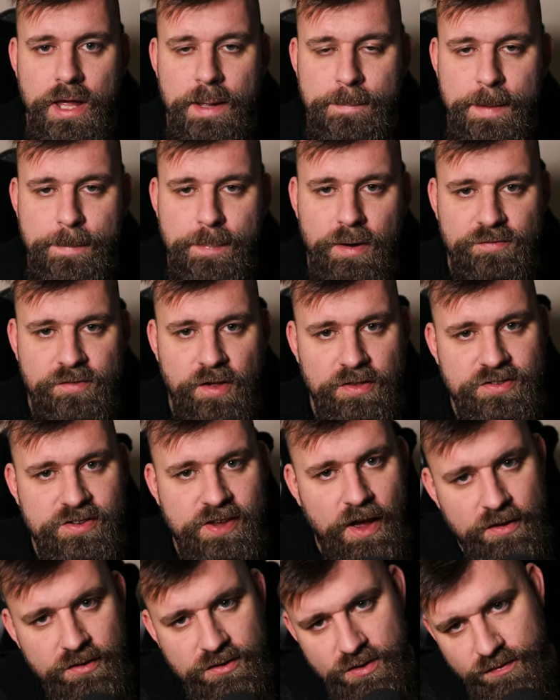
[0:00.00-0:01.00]
people that have done
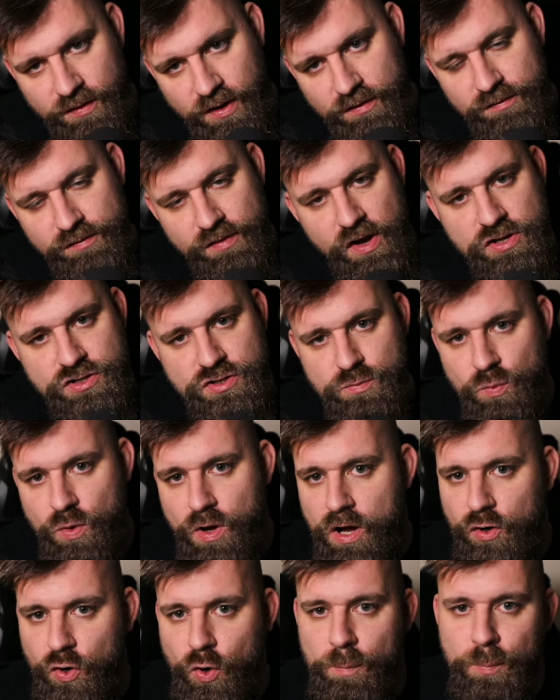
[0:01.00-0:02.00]
tons of conversion
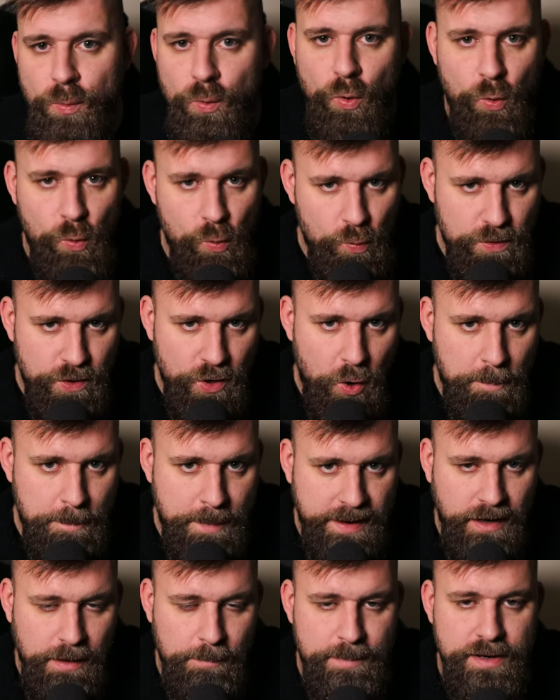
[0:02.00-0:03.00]
work or bought all the old
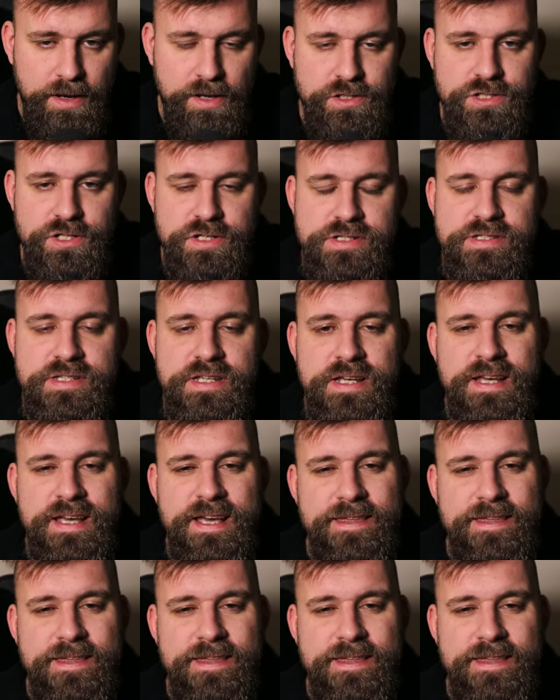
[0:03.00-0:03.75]
metal miniatures,